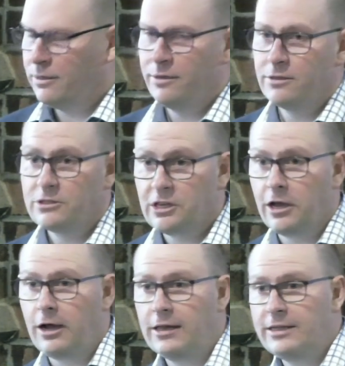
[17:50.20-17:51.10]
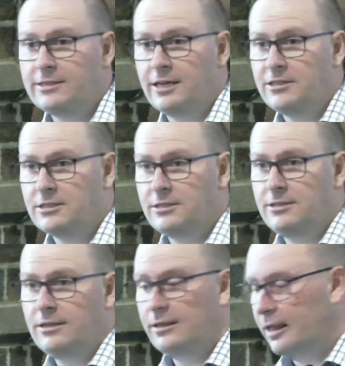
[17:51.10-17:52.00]
So let's just
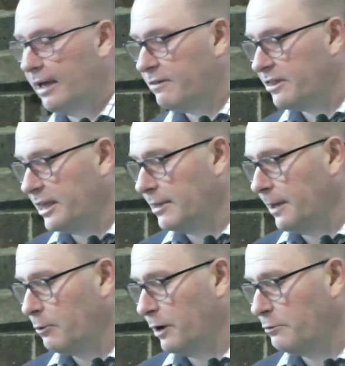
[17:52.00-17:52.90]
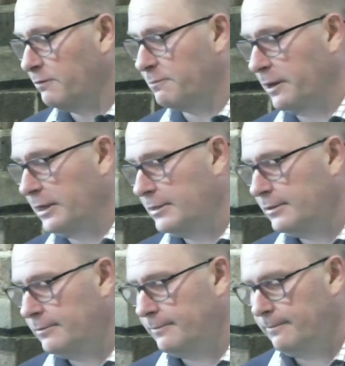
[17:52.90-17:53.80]
have a think about where we've been.
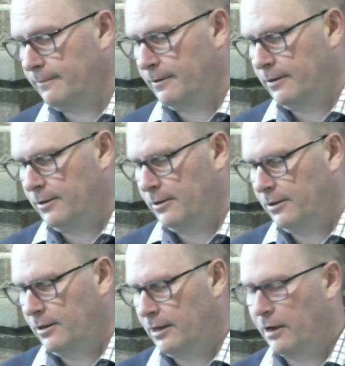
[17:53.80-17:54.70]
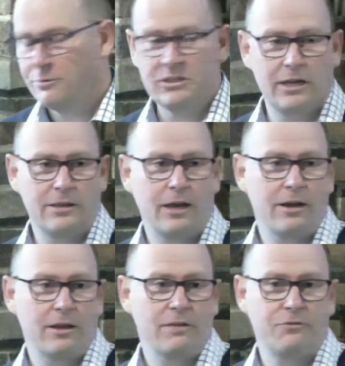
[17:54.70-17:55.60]
We've seen
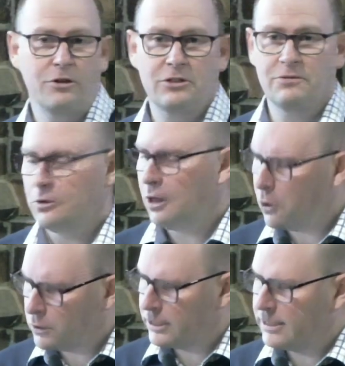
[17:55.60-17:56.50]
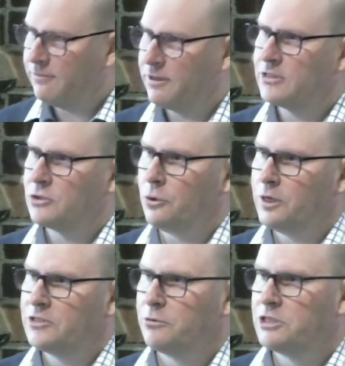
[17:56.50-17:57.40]
that first of all, holy living is
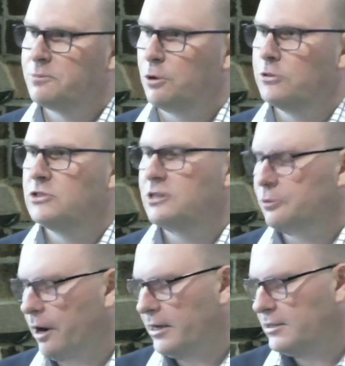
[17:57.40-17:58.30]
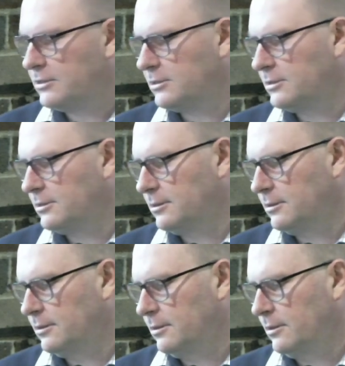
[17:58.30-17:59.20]
always a response to grace.
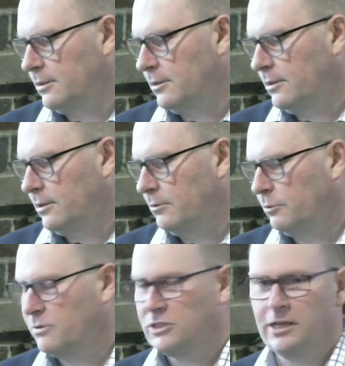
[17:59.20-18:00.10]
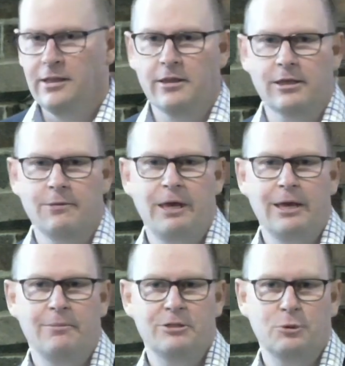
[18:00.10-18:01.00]
We've seen that the
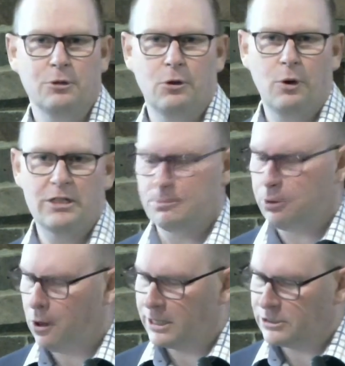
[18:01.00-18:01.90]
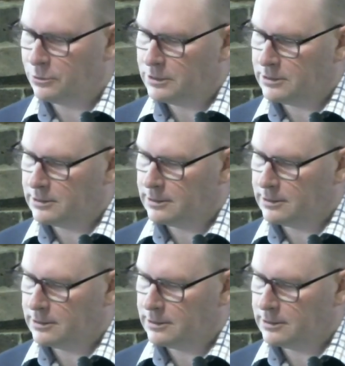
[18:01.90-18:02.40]
commandments will always apply to us